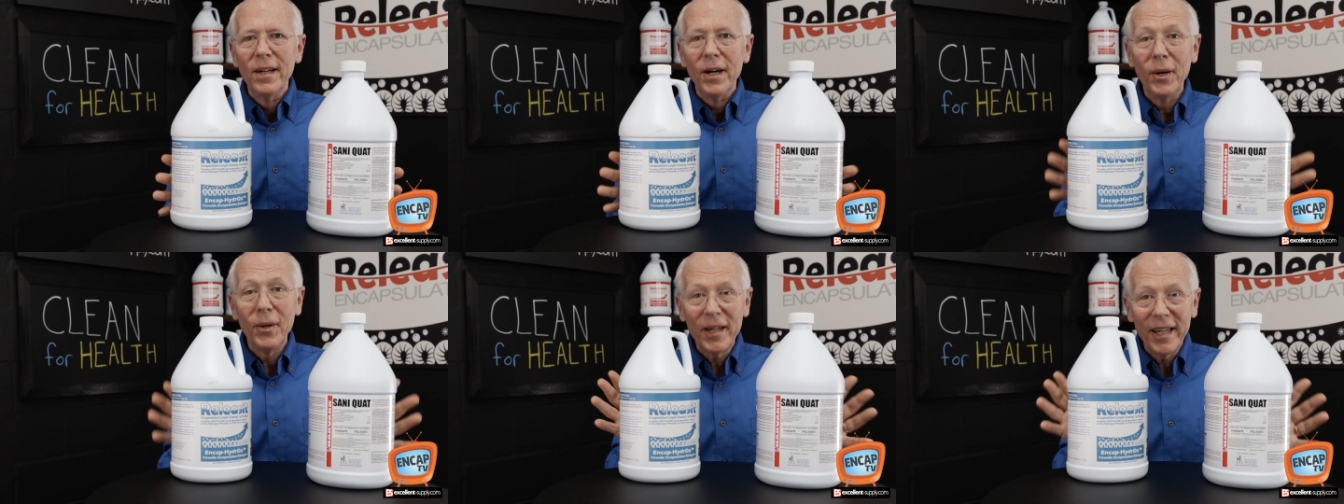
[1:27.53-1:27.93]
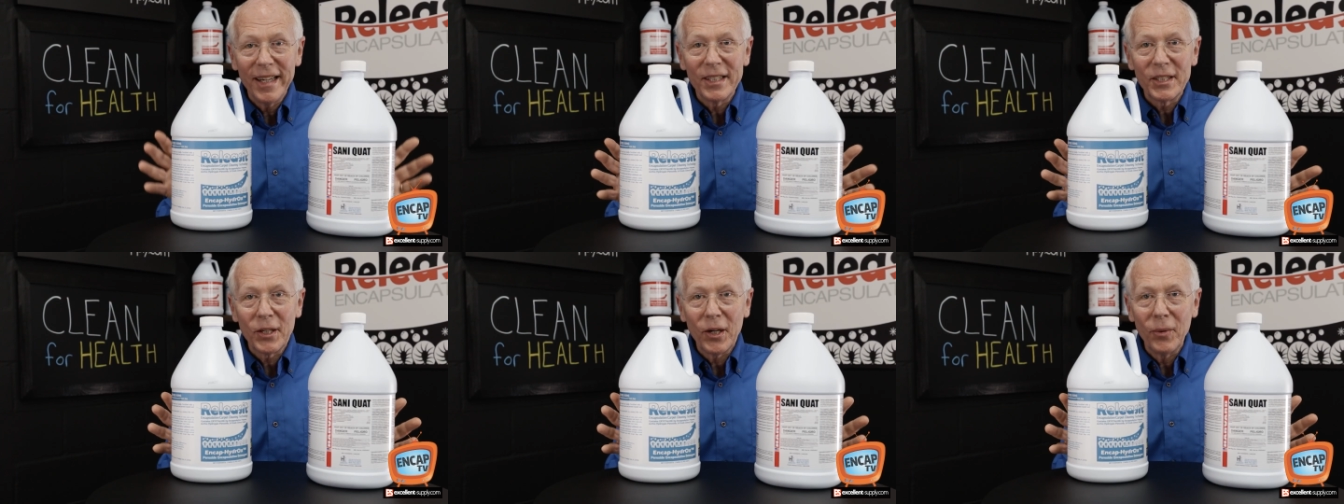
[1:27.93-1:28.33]
Okay,
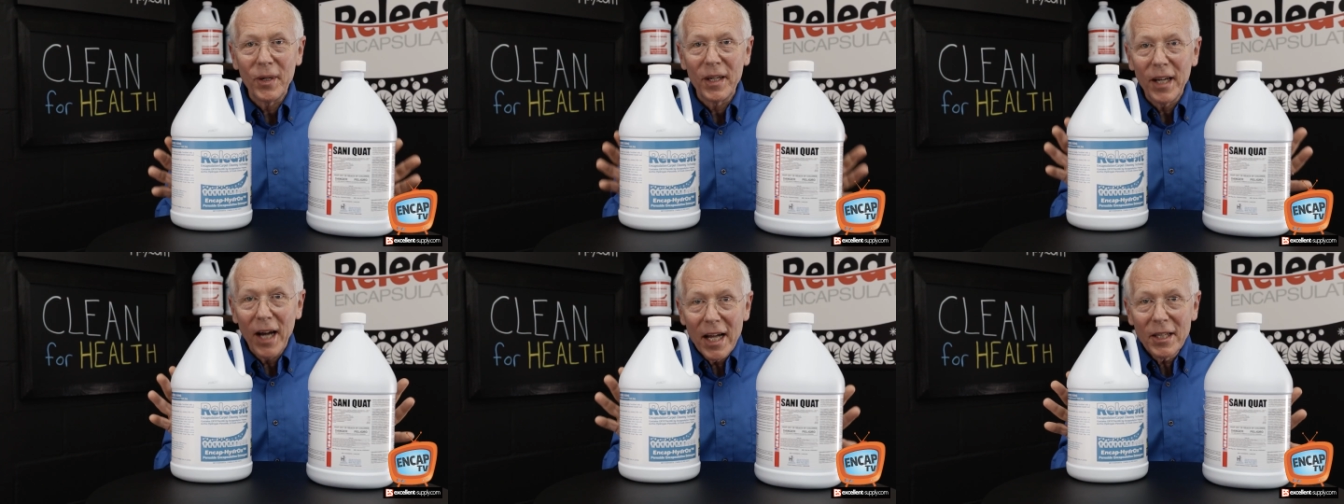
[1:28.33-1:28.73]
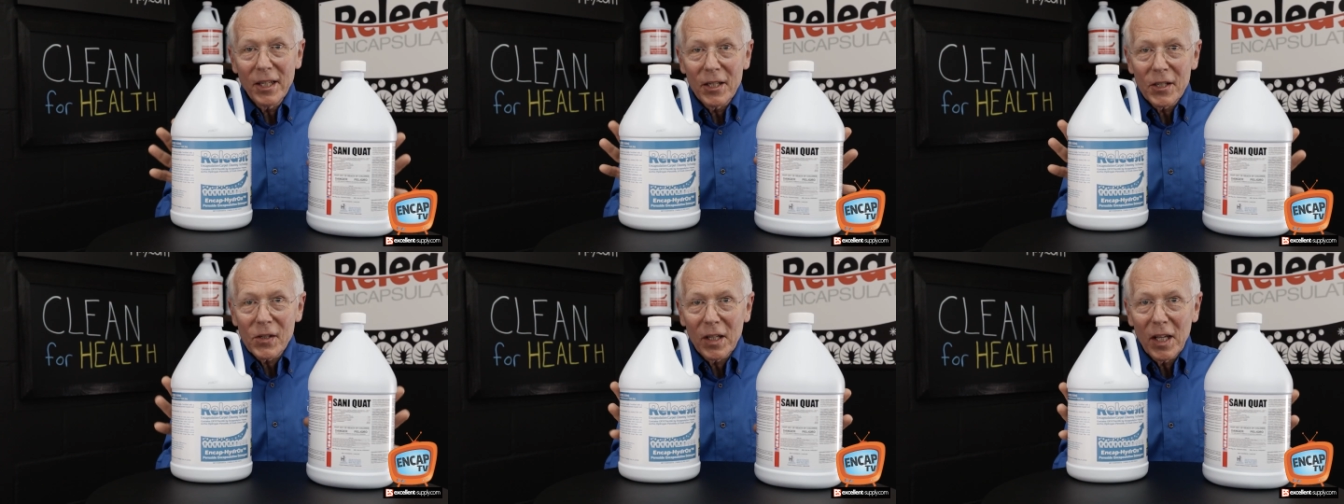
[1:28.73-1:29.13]
so we got the
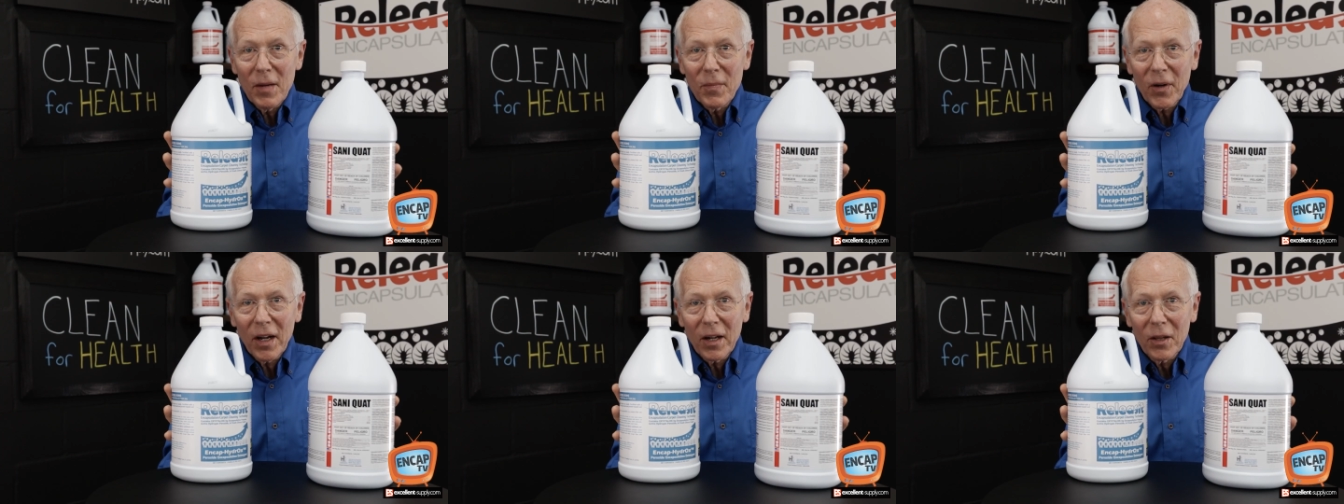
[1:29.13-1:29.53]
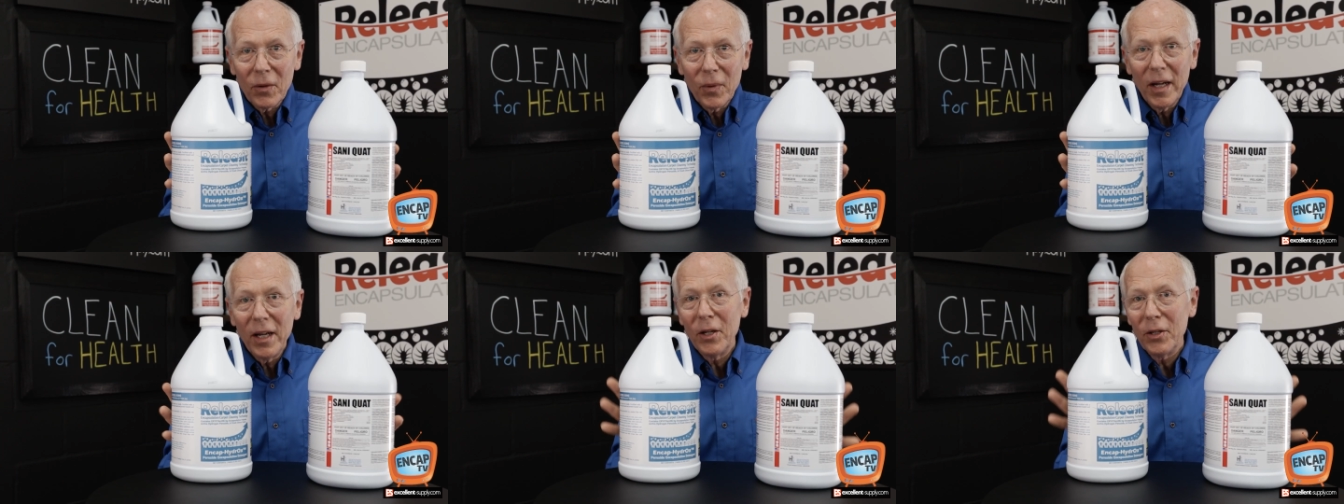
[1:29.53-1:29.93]
disclaimer out of the way,